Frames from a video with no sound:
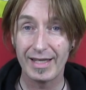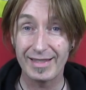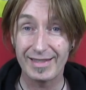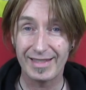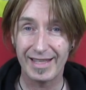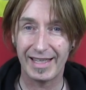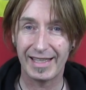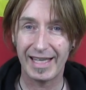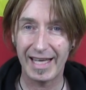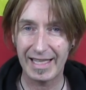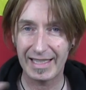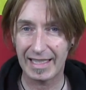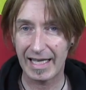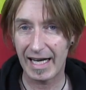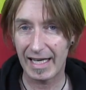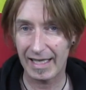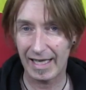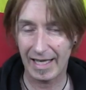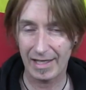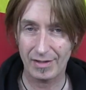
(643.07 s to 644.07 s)
Tener
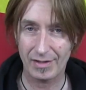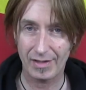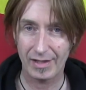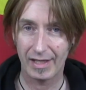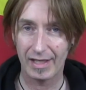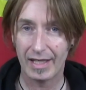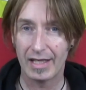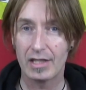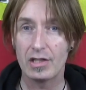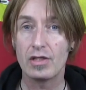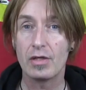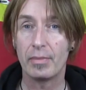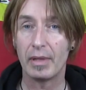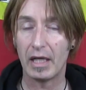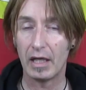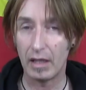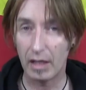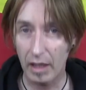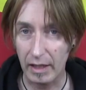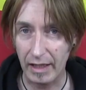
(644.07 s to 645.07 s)
ganas. To be
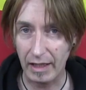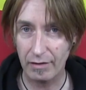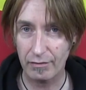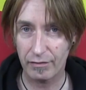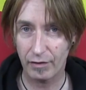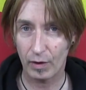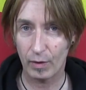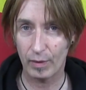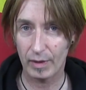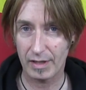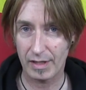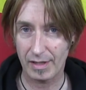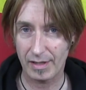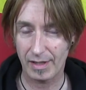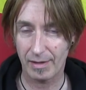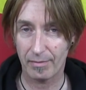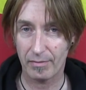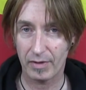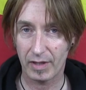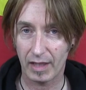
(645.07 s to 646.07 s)
looking forward to
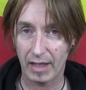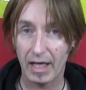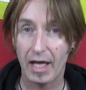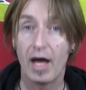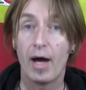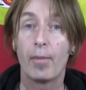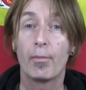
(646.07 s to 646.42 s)
something.